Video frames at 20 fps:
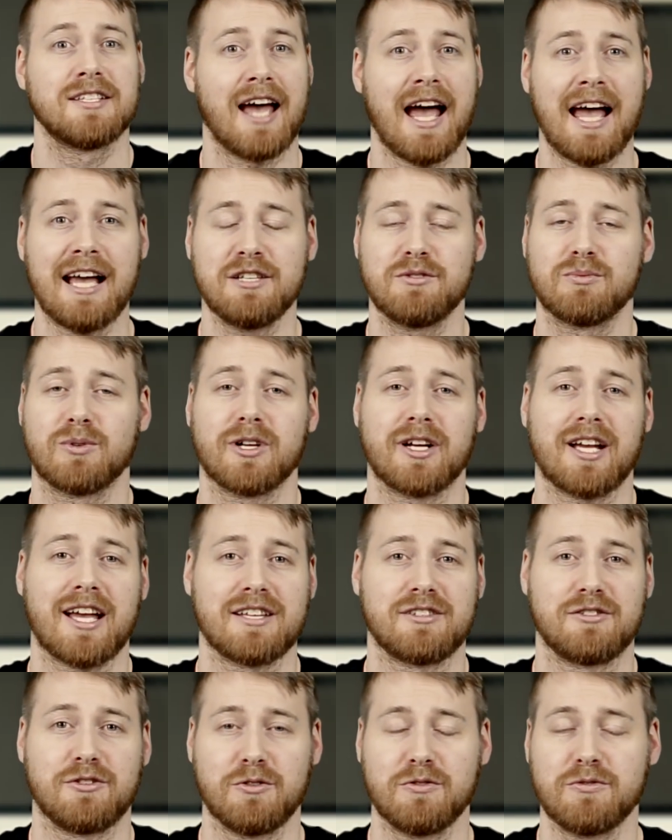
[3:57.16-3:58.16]
Tags work
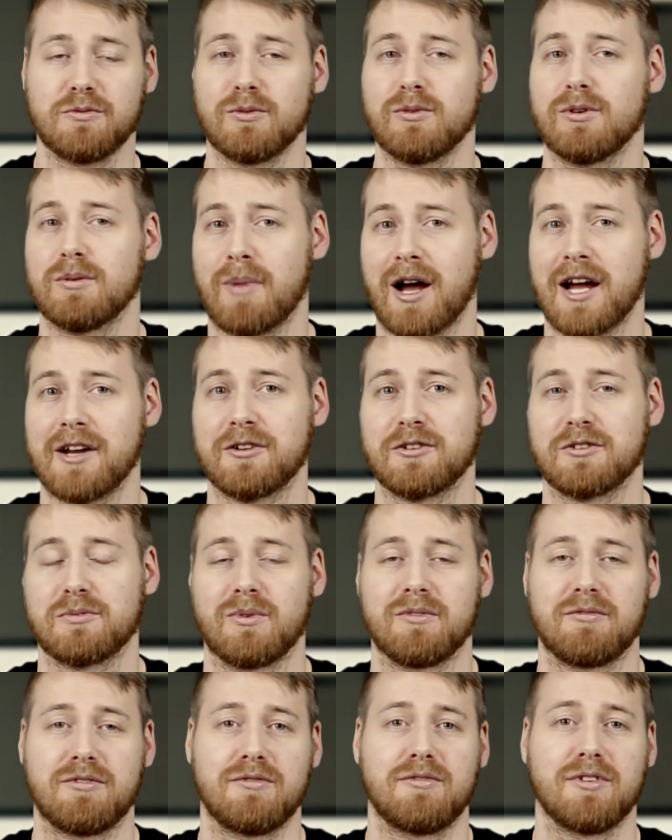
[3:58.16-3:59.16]
as useful reminders
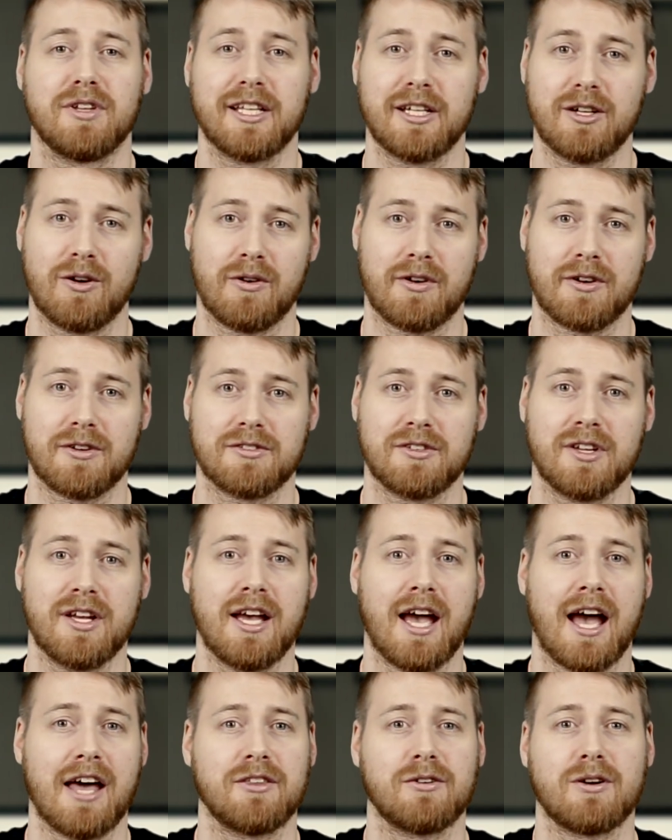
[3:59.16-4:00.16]
when fulfilling orders,
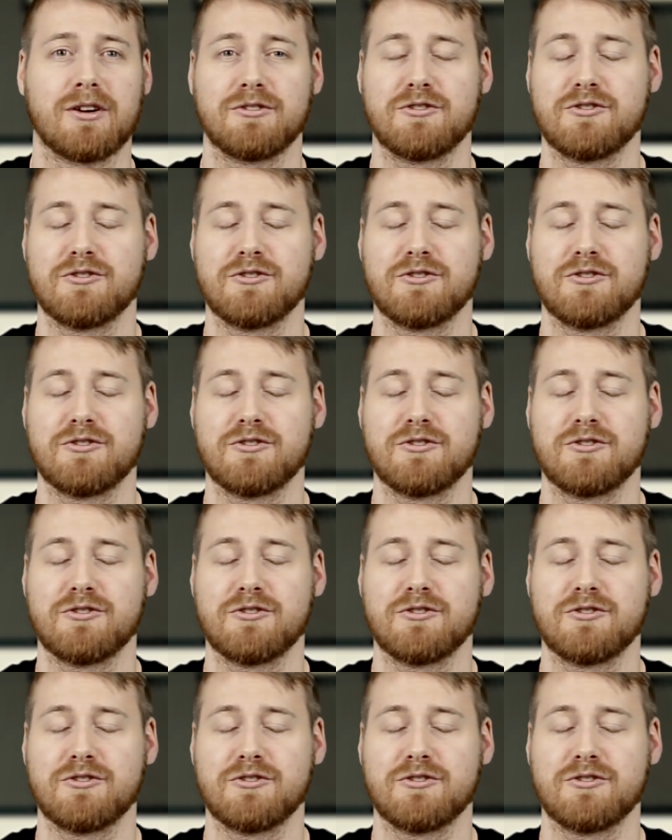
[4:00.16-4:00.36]
and there are